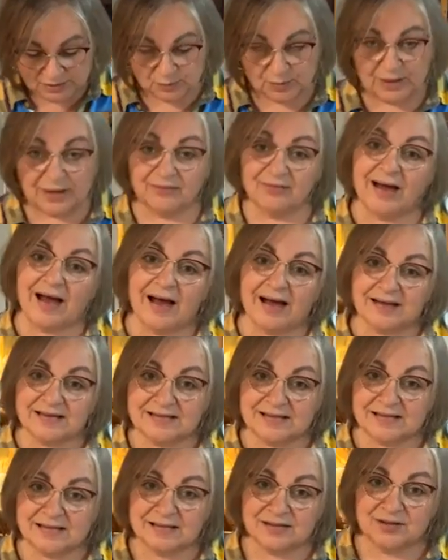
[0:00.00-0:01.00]
because we have
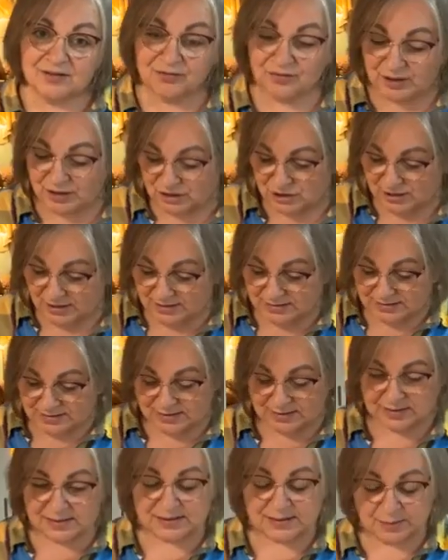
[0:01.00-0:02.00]
access to fresh
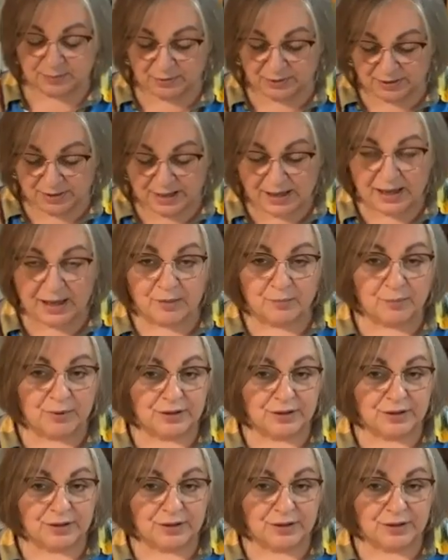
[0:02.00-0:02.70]
eggs in the summer.